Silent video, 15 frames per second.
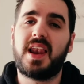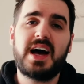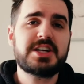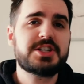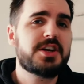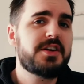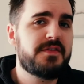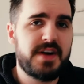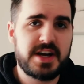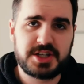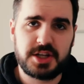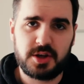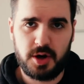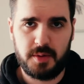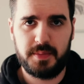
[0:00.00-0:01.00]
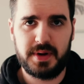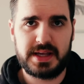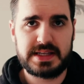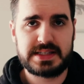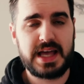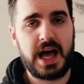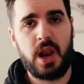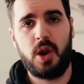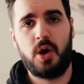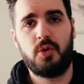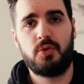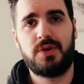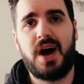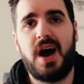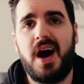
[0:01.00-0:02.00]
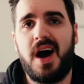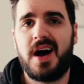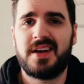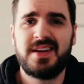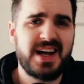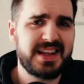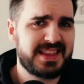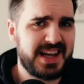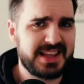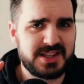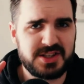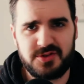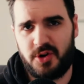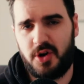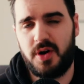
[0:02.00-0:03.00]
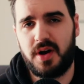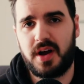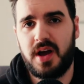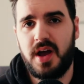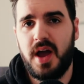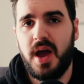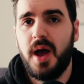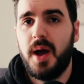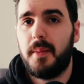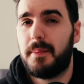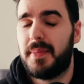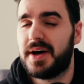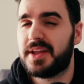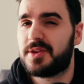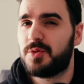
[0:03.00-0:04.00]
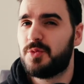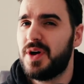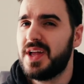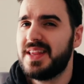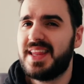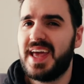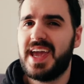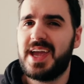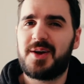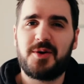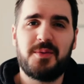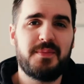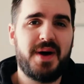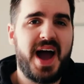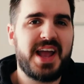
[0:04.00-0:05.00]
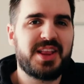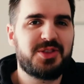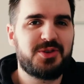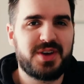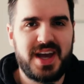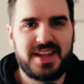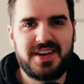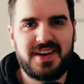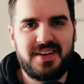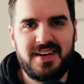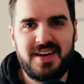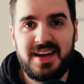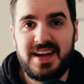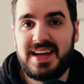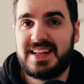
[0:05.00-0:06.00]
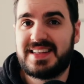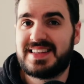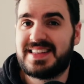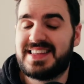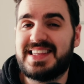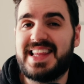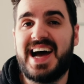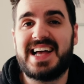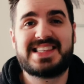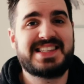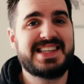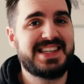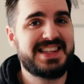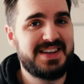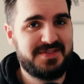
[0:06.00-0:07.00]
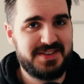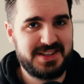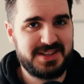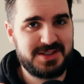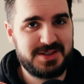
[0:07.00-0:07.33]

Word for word: Luxury fashion companies alone are not that strong, but when they combine together, that's a different